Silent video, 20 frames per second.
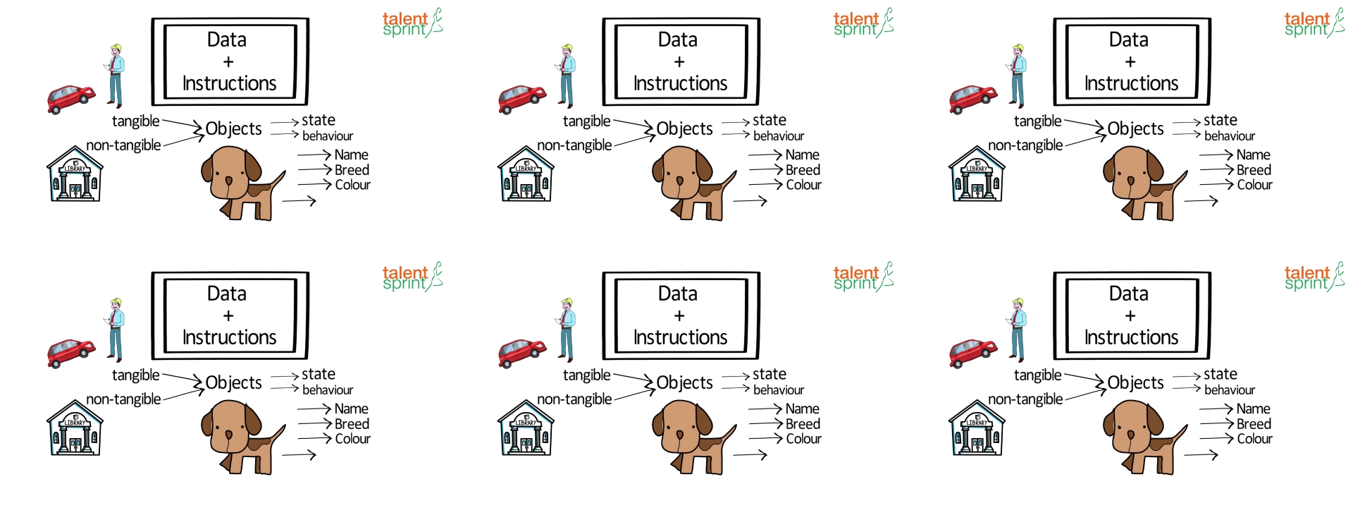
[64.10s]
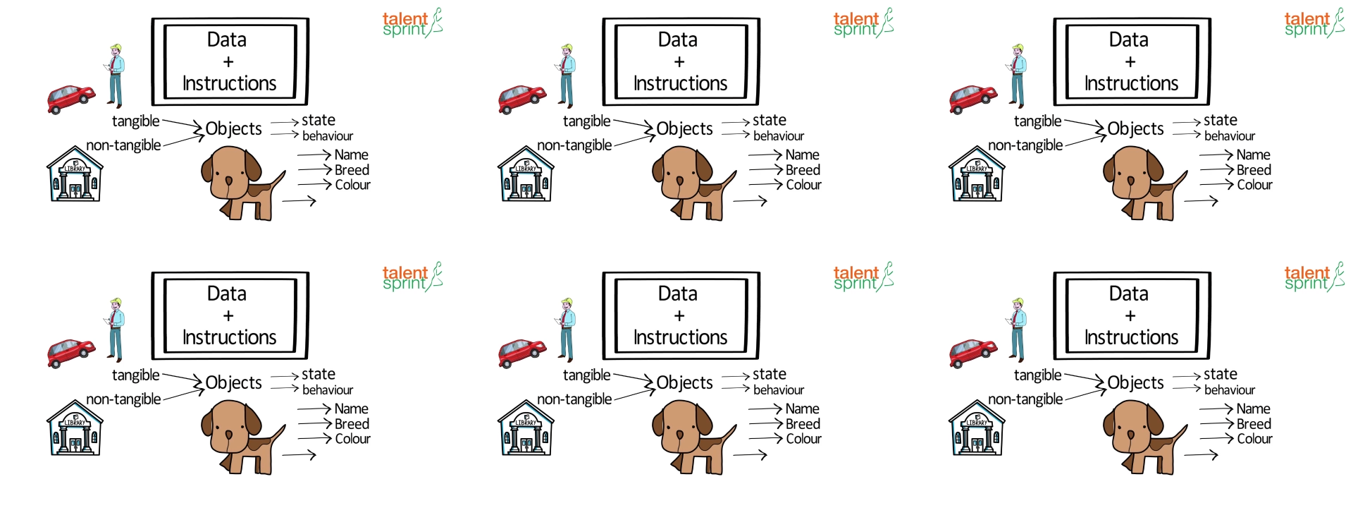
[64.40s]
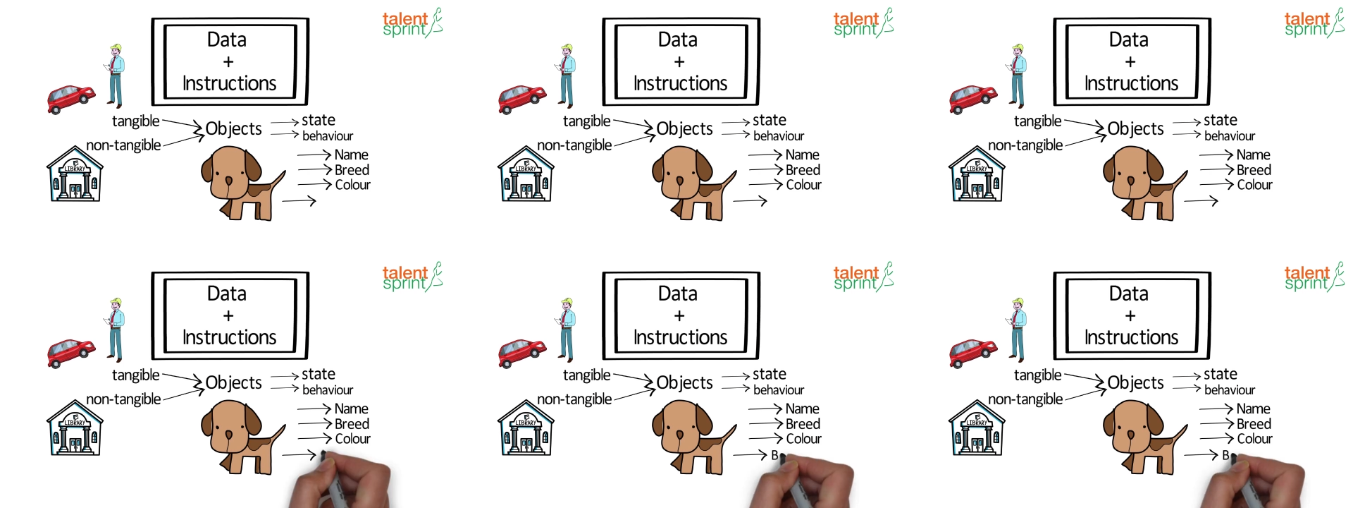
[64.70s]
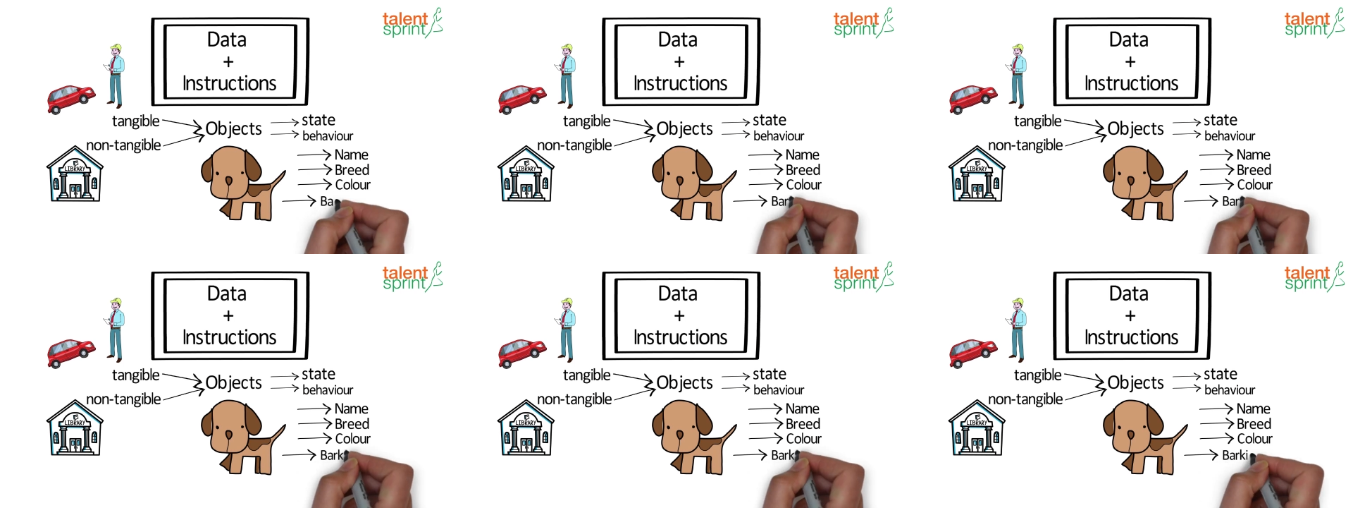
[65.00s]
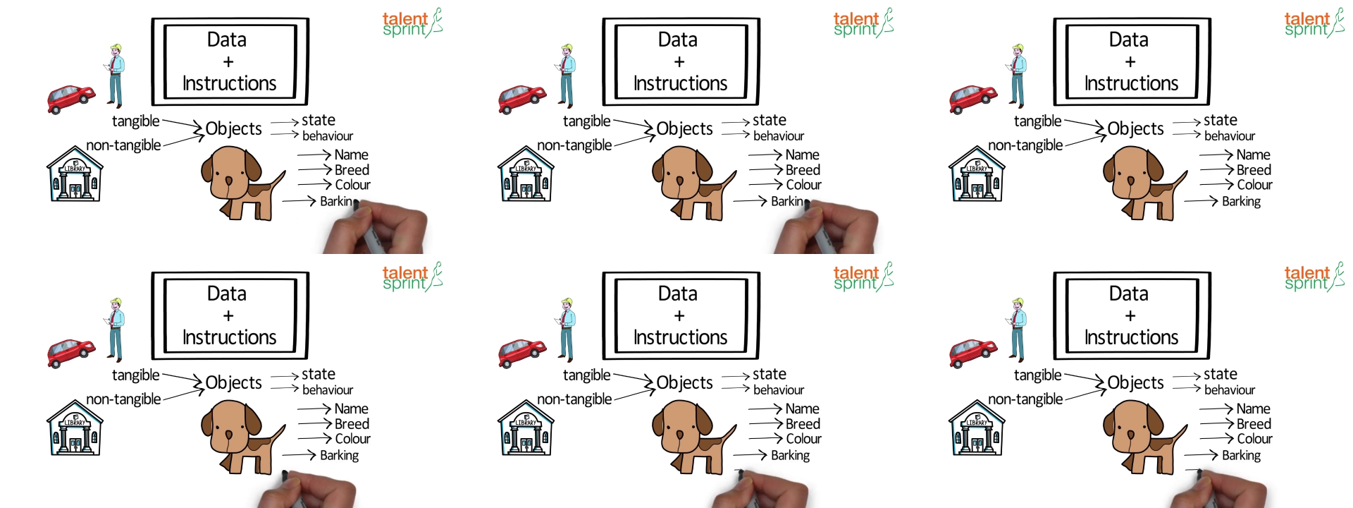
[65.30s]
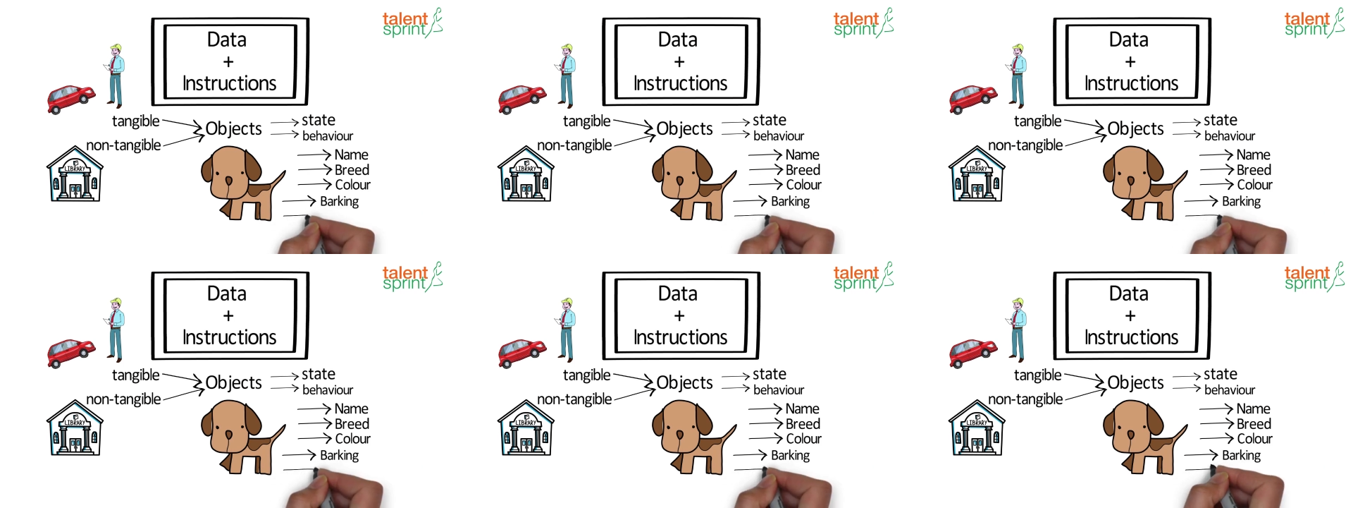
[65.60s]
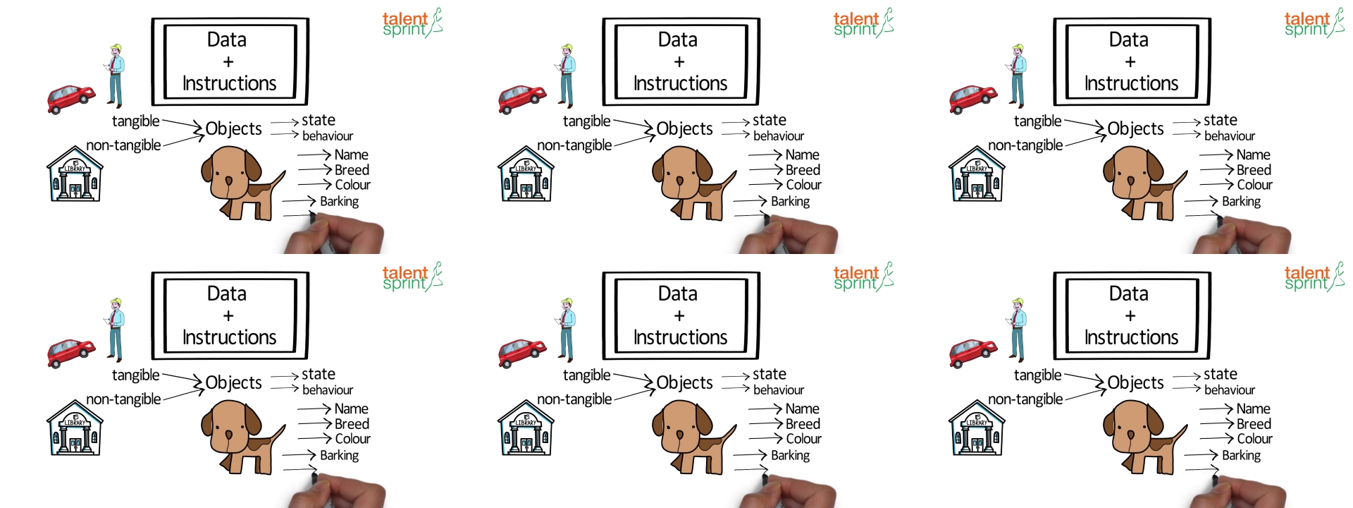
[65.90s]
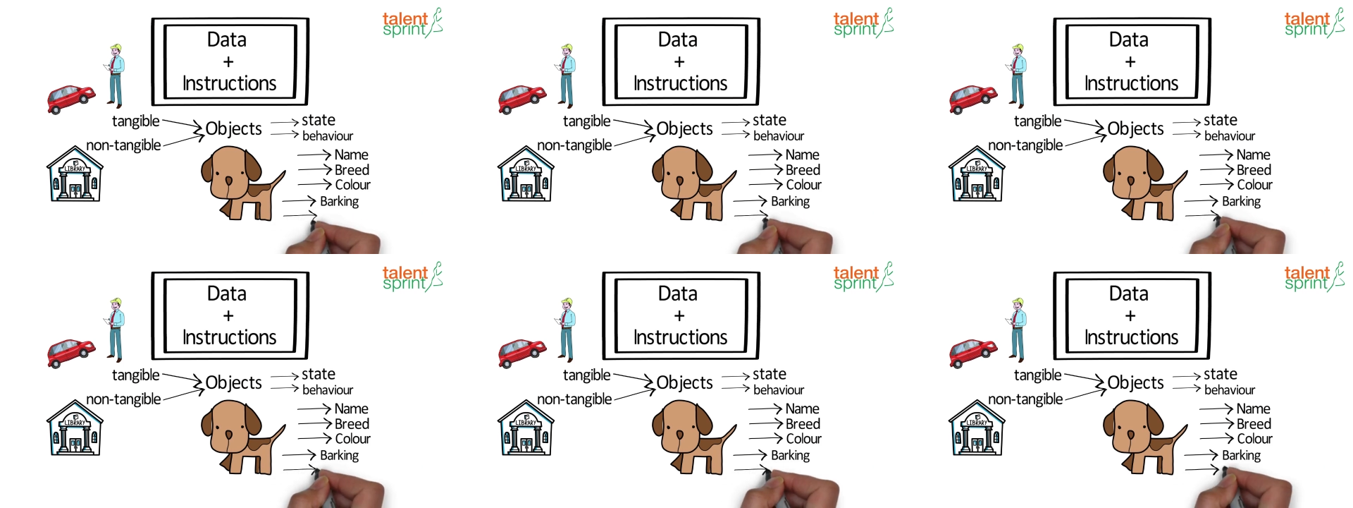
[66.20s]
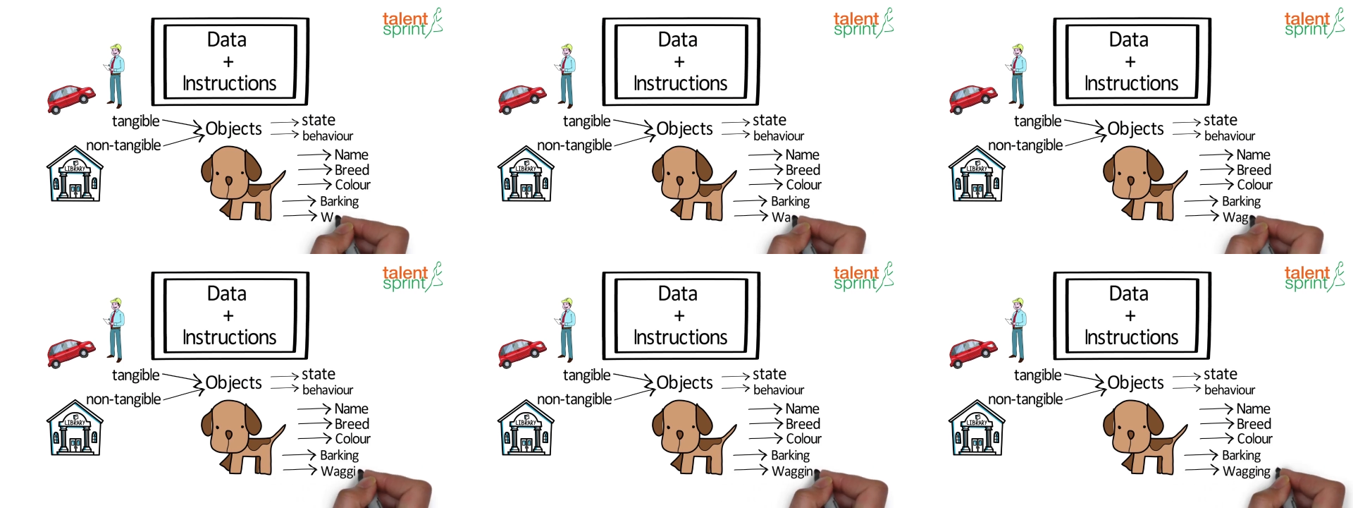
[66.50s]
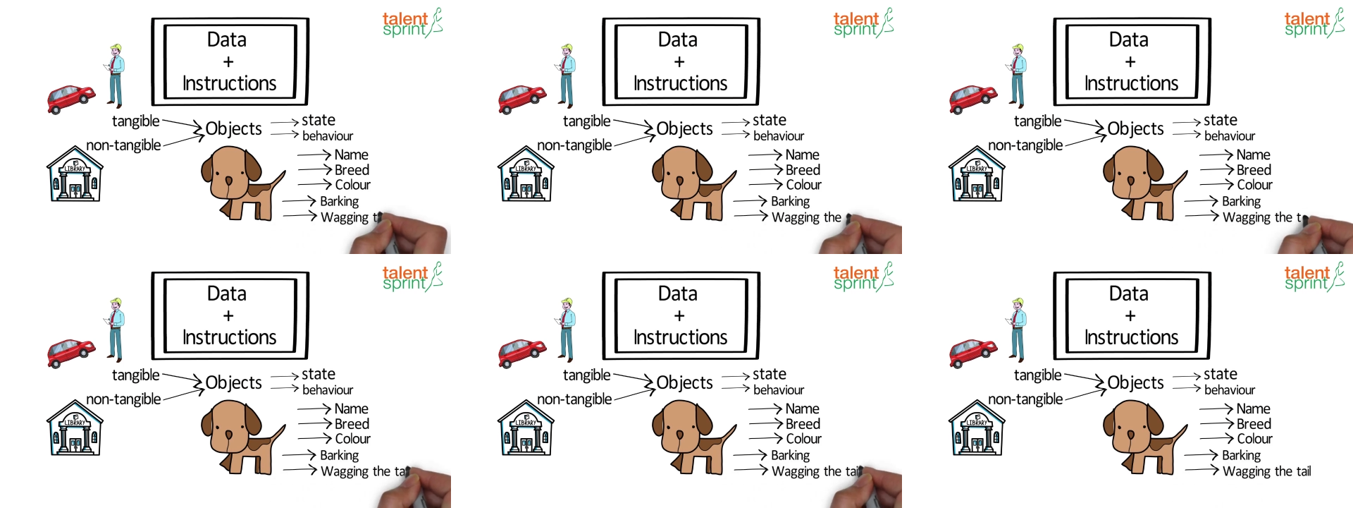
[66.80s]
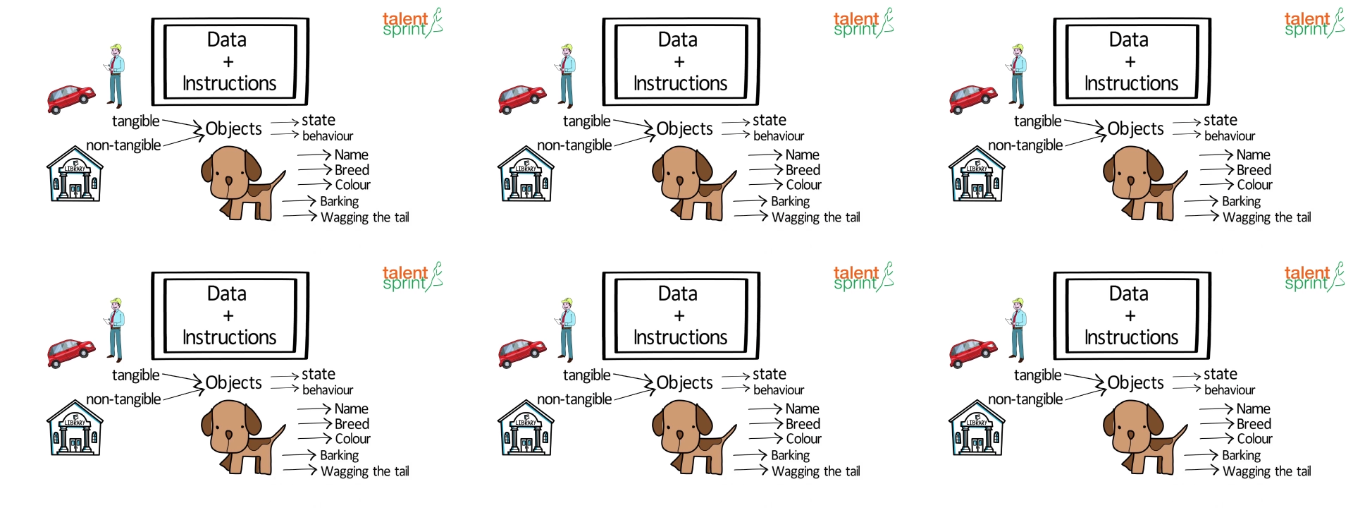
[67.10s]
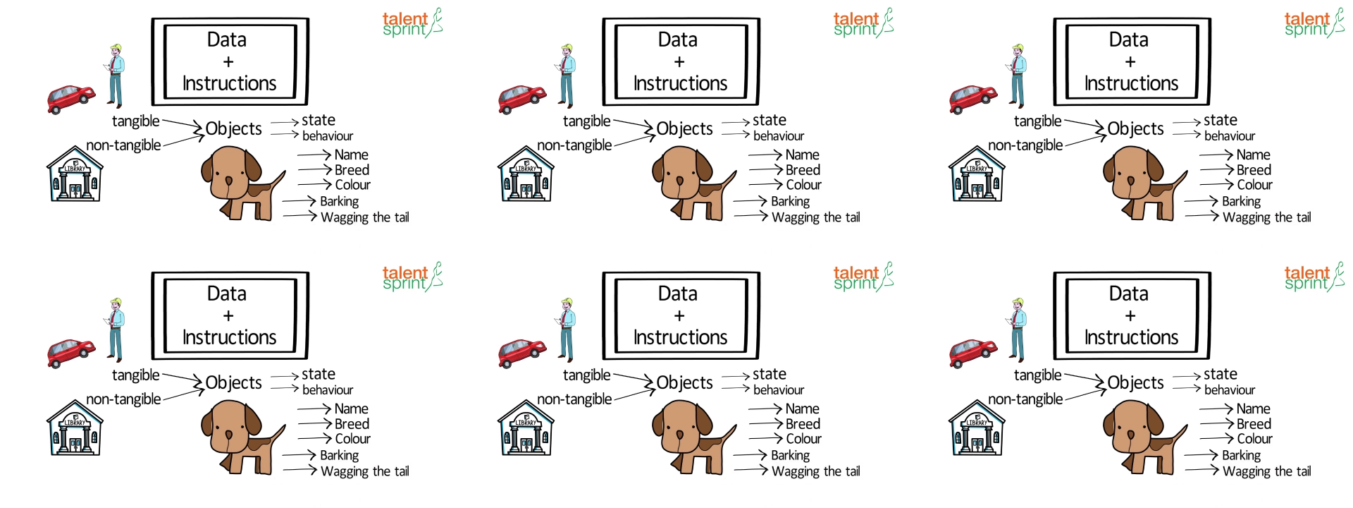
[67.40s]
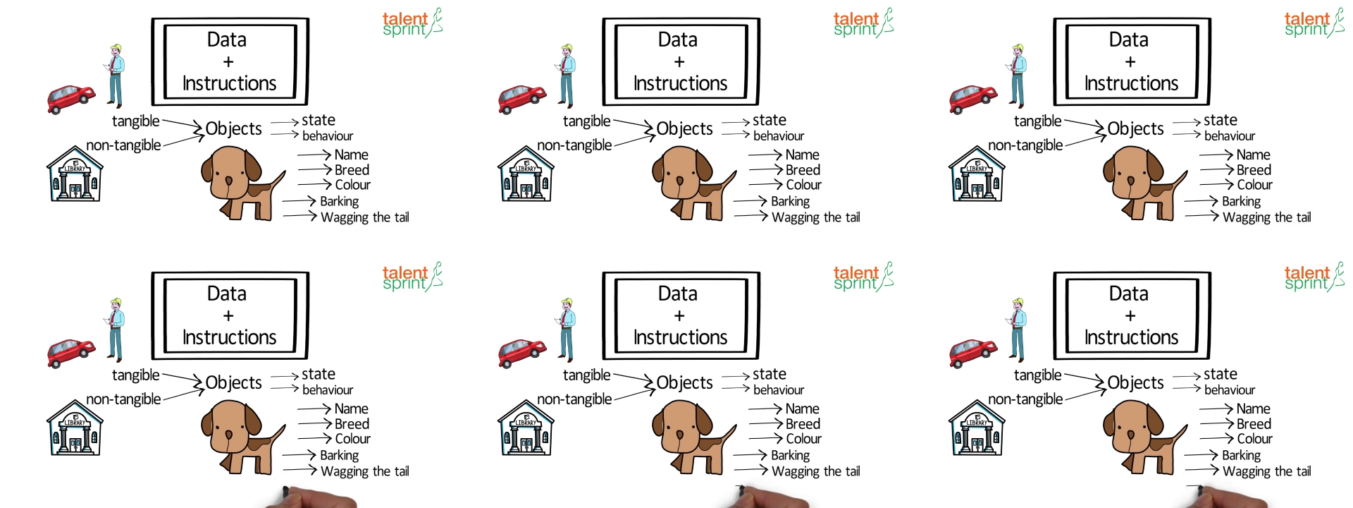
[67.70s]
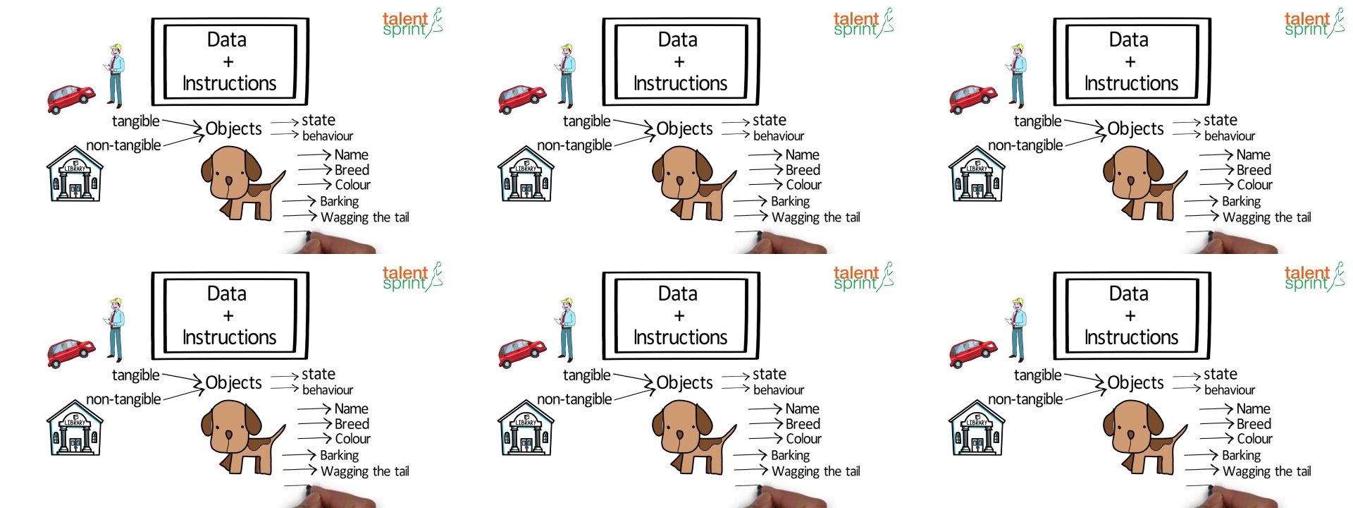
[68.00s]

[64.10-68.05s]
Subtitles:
(no speaker visible)